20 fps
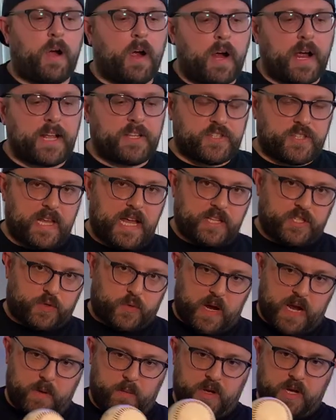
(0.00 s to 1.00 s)
All right, so that's
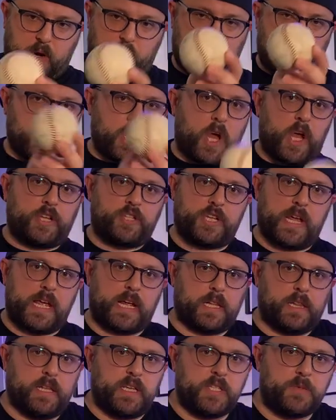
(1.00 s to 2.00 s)
great. We know what a launch
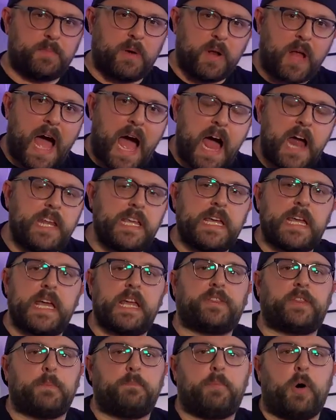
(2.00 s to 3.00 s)
angle is, but how do you
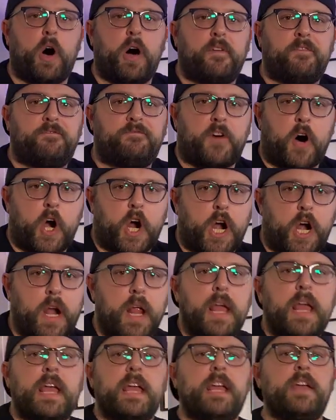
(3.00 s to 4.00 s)
hit the ball far?
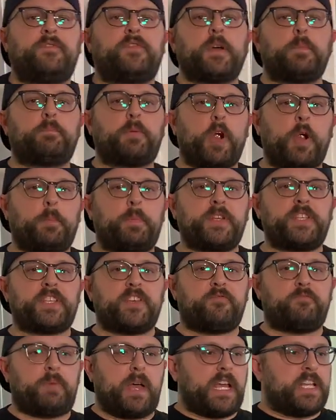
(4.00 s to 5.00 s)
If the purpose
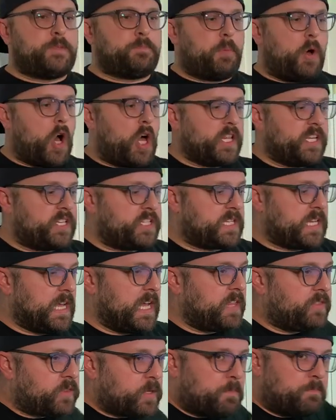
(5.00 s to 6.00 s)
of baseball is to
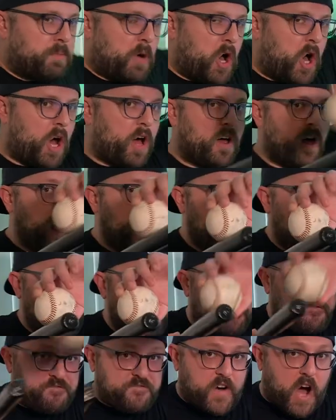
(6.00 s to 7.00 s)
hit the ball
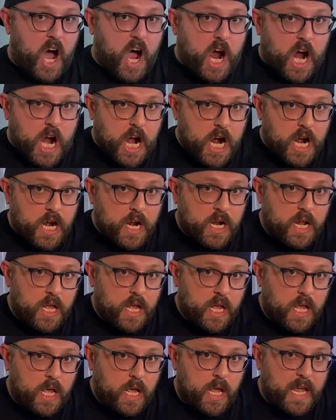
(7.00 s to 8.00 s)
far
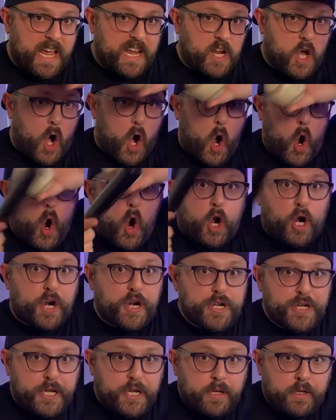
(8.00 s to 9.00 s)
and
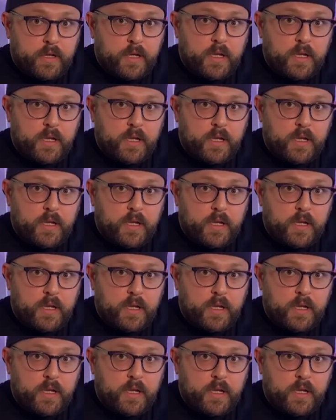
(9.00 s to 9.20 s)
hard,